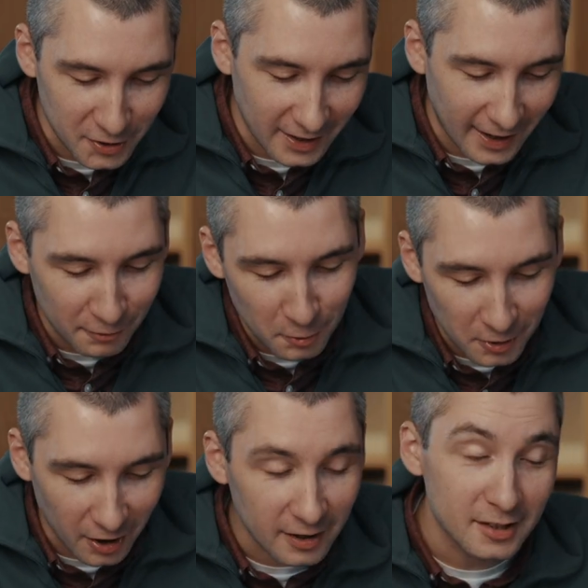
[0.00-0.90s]
thing I wrote
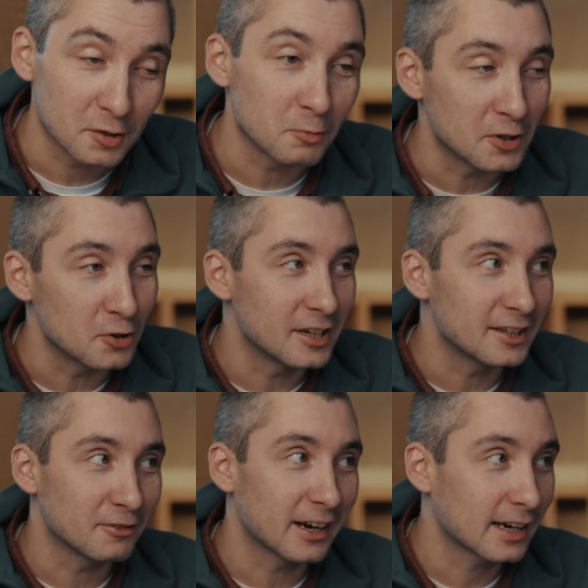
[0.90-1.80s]
down, is that we do need
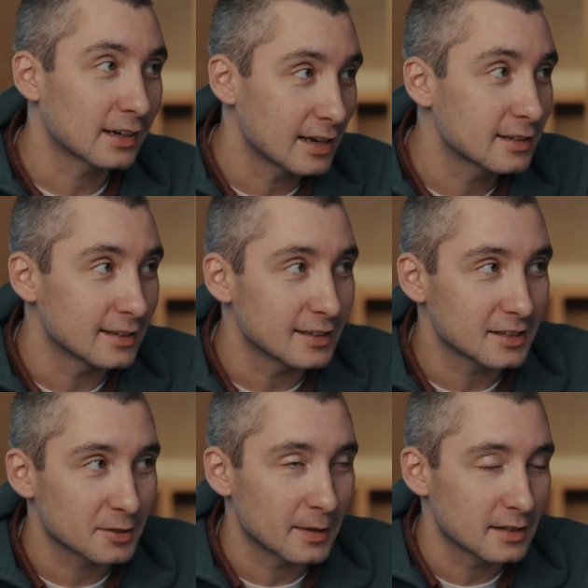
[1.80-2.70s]
to recognise it is
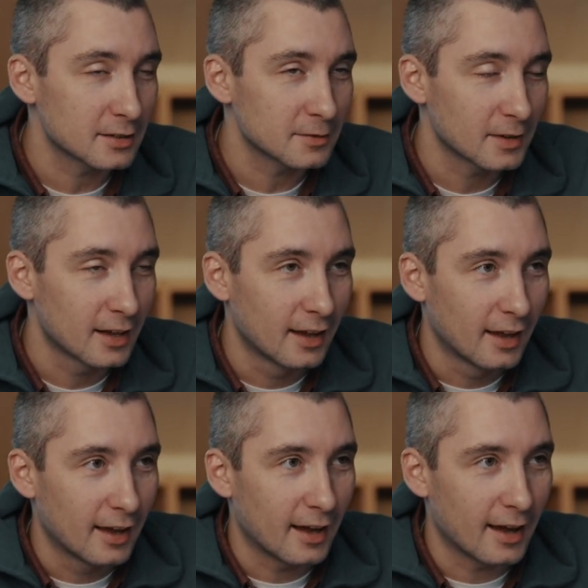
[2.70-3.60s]
expensive,
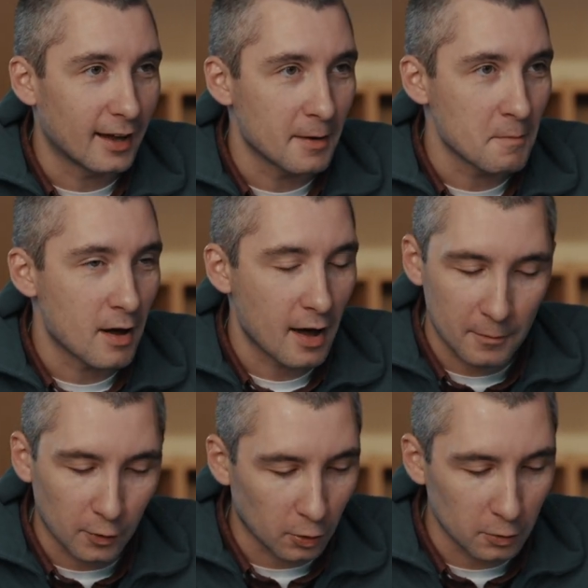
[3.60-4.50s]
and
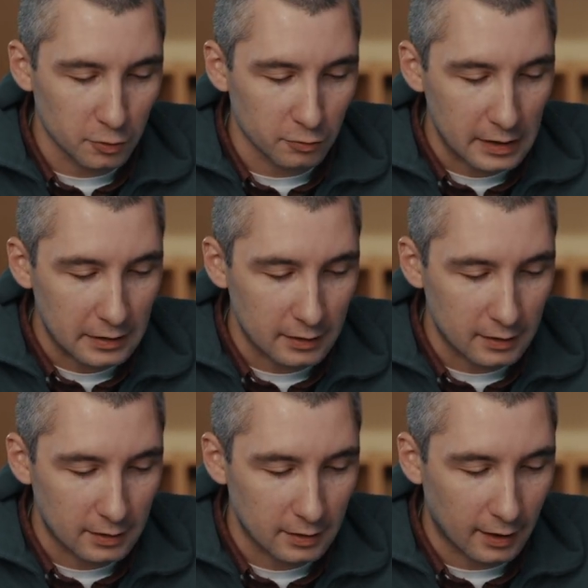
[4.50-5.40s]
for all those
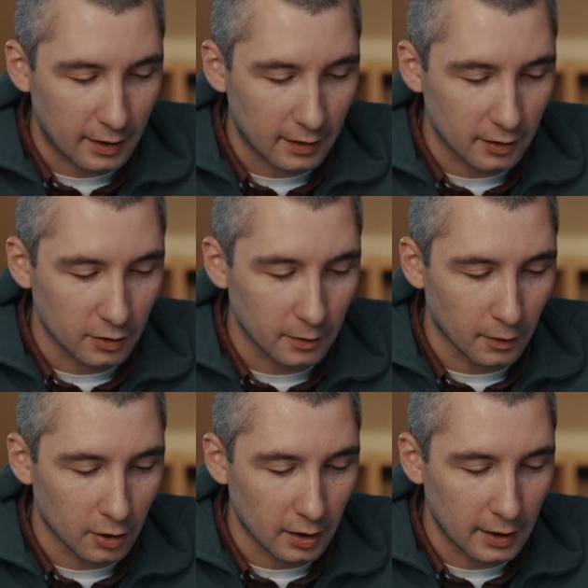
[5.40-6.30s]
reasons that you have
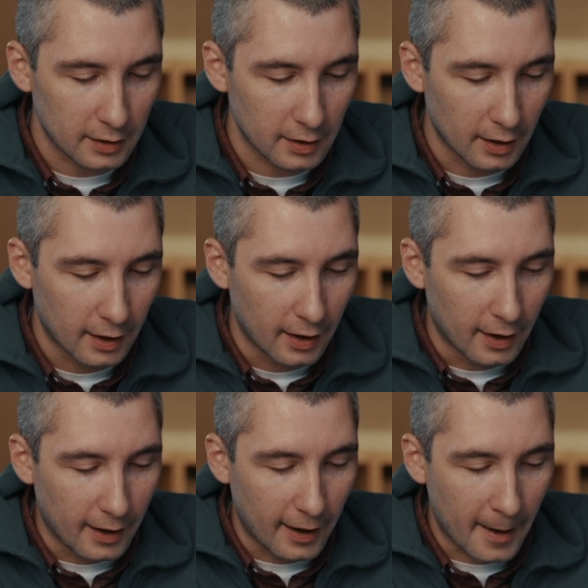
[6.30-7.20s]
outlined.
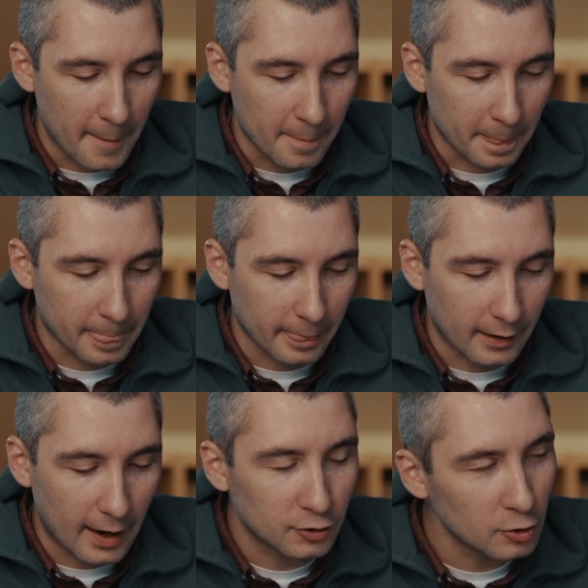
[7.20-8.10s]

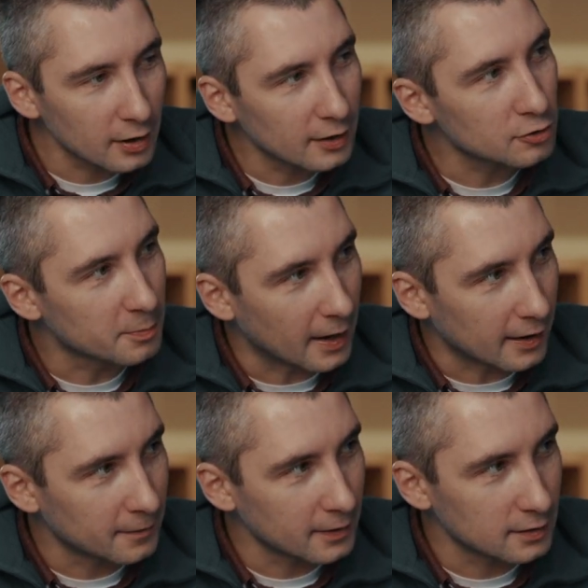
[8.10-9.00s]
I do think there's
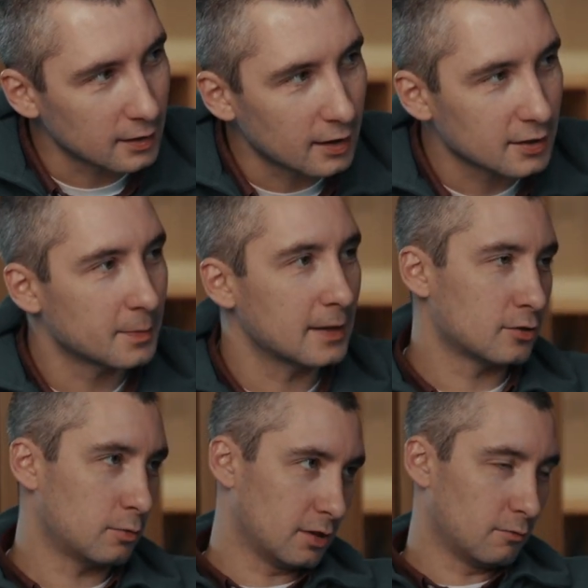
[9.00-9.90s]
benefits to that expense,
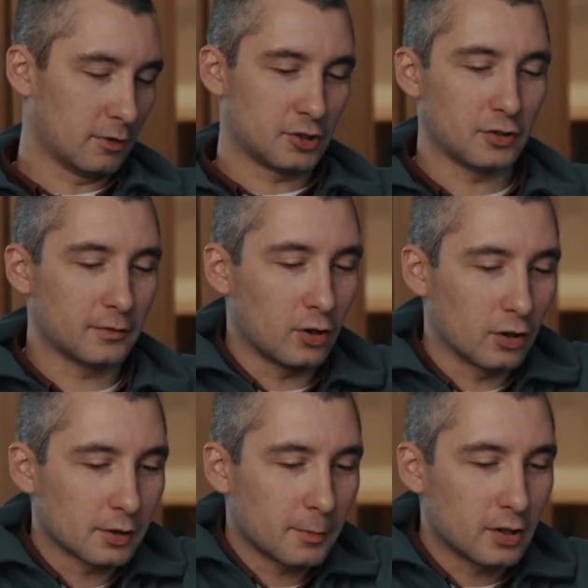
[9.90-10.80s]
which you've
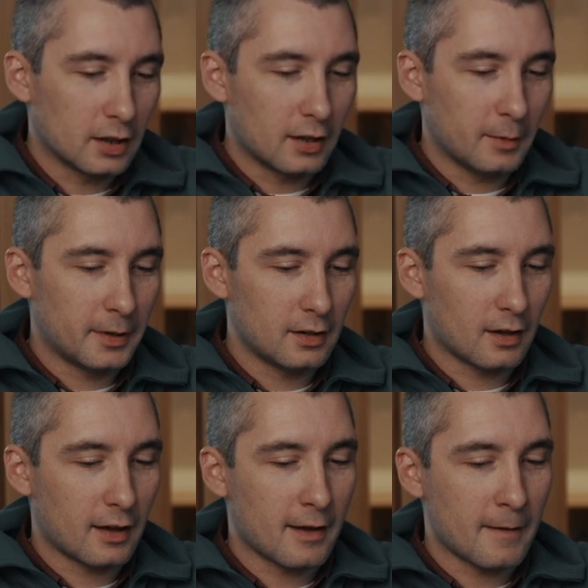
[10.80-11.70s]
talked about a little bit,
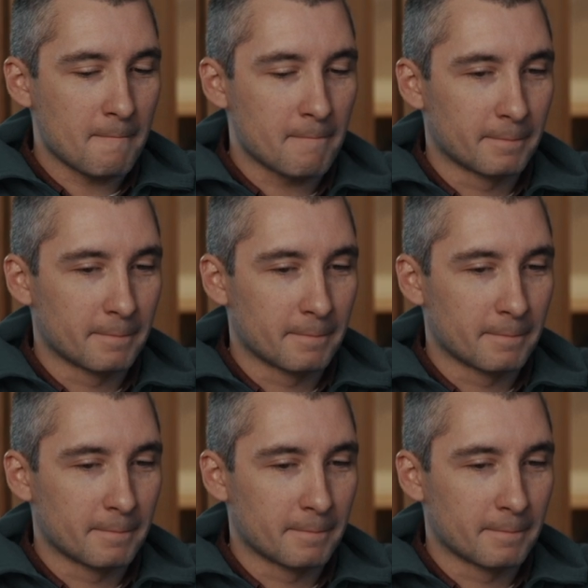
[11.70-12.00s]
and